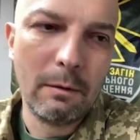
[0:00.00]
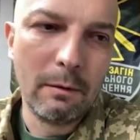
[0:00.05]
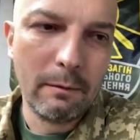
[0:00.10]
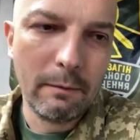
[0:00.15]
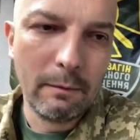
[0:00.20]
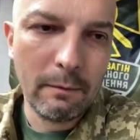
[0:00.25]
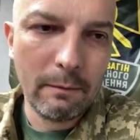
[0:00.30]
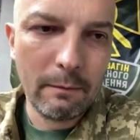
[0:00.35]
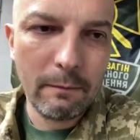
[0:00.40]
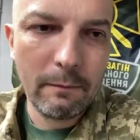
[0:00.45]

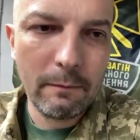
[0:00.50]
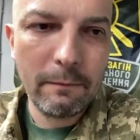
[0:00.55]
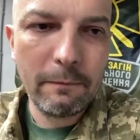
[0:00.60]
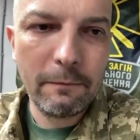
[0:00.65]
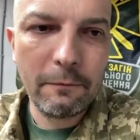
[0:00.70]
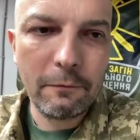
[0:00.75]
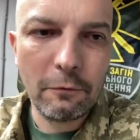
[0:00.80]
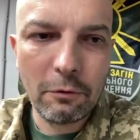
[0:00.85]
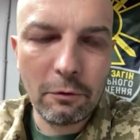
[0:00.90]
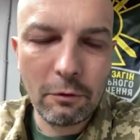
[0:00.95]
uh,
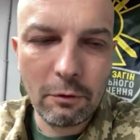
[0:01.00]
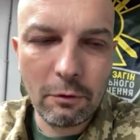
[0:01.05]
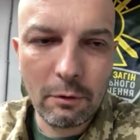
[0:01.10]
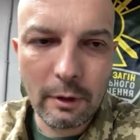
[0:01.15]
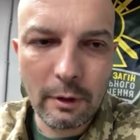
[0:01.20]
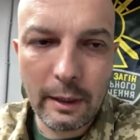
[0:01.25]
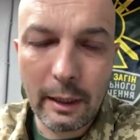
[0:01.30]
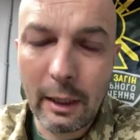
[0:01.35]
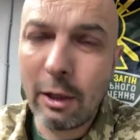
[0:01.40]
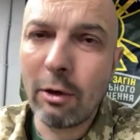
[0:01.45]
for
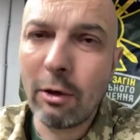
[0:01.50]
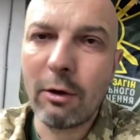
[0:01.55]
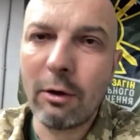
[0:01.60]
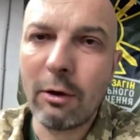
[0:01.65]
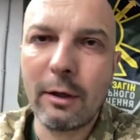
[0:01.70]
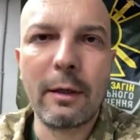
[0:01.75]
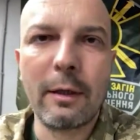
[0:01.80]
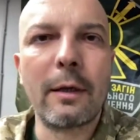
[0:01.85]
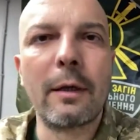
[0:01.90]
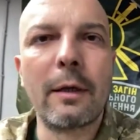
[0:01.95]
a
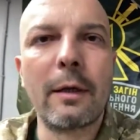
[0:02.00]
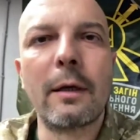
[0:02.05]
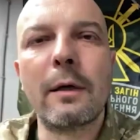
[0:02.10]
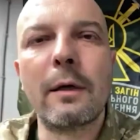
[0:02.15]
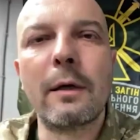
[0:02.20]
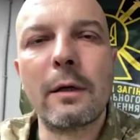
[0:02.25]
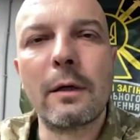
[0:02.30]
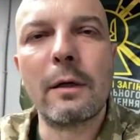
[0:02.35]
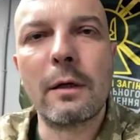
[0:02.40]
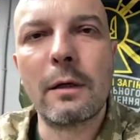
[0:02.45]
long
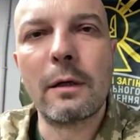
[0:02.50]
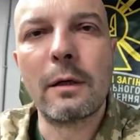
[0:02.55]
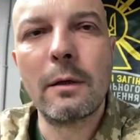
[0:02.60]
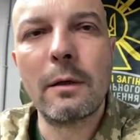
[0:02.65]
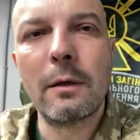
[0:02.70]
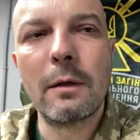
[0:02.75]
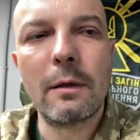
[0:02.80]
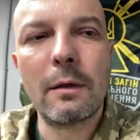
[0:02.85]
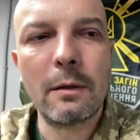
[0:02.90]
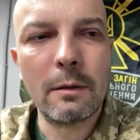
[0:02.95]
uh,
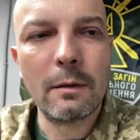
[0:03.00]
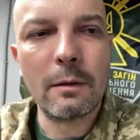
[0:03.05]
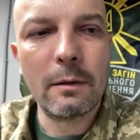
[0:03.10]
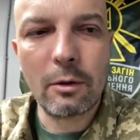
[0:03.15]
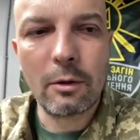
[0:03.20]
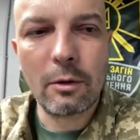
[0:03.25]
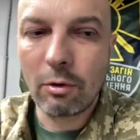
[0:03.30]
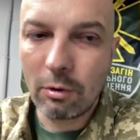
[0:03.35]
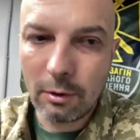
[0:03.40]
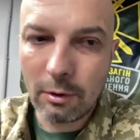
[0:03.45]

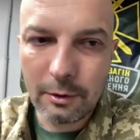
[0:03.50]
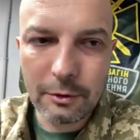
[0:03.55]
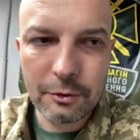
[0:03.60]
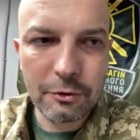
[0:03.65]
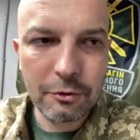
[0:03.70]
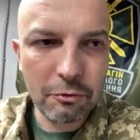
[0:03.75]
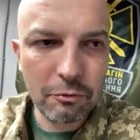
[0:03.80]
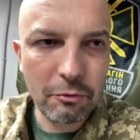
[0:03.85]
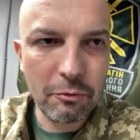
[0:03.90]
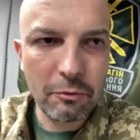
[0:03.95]
uh
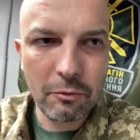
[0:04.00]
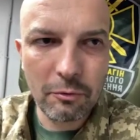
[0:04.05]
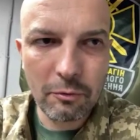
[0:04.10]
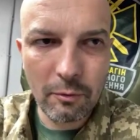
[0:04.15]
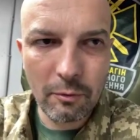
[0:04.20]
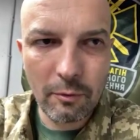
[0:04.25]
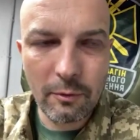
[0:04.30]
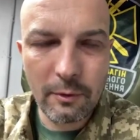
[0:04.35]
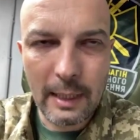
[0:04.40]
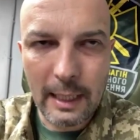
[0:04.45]
road
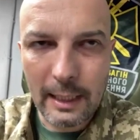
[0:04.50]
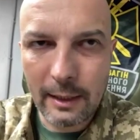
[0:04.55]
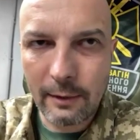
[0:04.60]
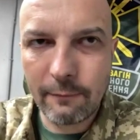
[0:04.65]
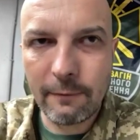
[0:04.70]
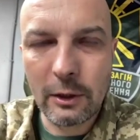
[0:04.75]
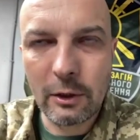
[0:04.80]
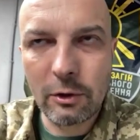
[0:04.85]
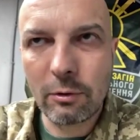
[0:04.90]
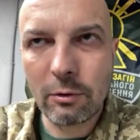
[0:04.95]
to
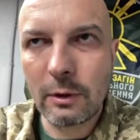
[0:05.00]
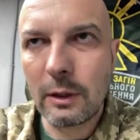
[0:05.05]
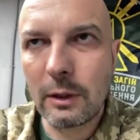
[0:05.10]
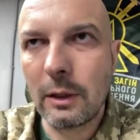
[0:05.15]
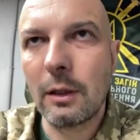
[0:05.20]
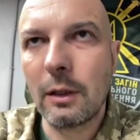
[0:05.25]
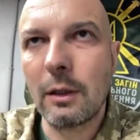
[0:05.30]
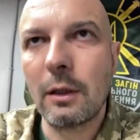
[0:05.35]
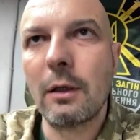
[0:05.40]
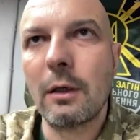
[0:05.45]
that
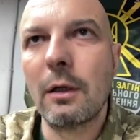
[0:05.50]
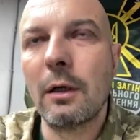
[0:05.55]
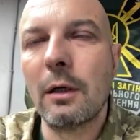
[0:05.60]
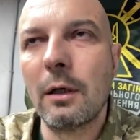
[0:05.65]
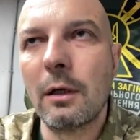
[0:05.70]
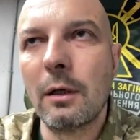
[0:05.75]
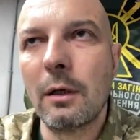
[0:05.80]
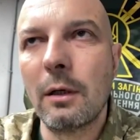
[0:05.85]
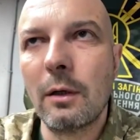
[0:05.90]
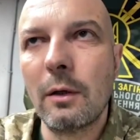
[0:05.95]
victory.
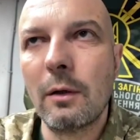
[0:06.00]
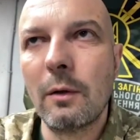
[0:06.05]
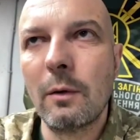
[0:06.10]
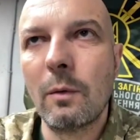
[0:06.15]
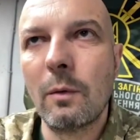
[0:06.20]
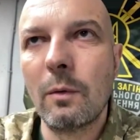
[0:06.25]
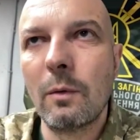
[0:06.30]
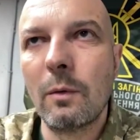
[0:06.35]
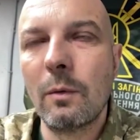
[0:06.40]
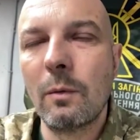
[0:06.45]
Uh,
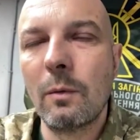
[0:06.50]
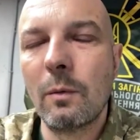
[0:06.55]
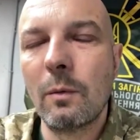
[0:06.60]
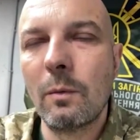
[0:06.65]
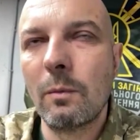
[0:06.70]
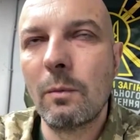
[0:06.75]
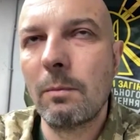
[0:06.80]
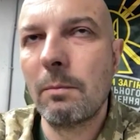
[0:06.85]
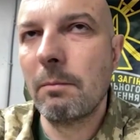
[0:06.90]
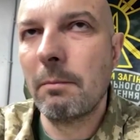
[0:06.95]

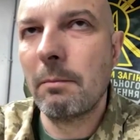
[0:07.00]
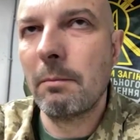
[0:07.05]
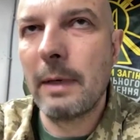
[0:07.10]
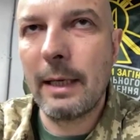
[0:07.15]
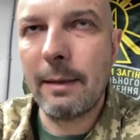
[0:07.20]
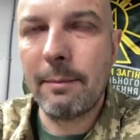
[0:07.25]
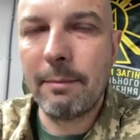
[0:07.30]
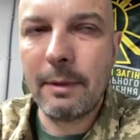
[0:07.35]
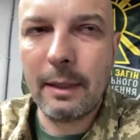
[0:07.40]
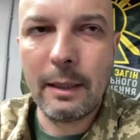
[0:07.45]

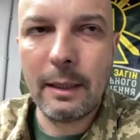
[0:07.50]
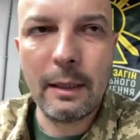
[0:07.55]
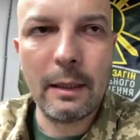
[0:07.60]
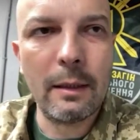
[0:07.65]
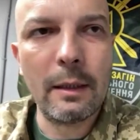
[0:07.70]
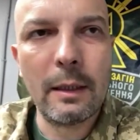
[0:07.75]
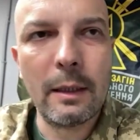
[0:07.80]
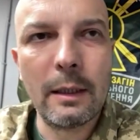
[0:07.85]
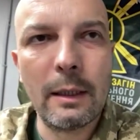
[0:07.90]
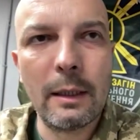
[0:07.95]

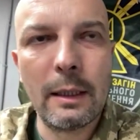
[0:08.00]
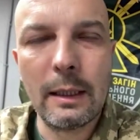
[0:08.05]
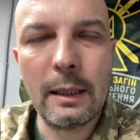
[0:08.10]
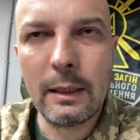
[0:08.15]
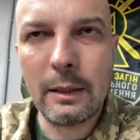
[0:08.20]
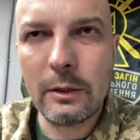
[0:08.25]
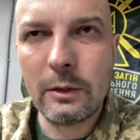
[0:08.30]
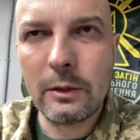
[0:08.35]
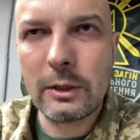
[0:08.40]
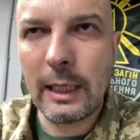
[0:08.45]
maybe
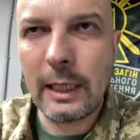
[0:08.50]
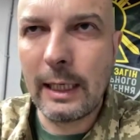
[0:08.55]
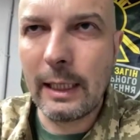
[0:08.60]
it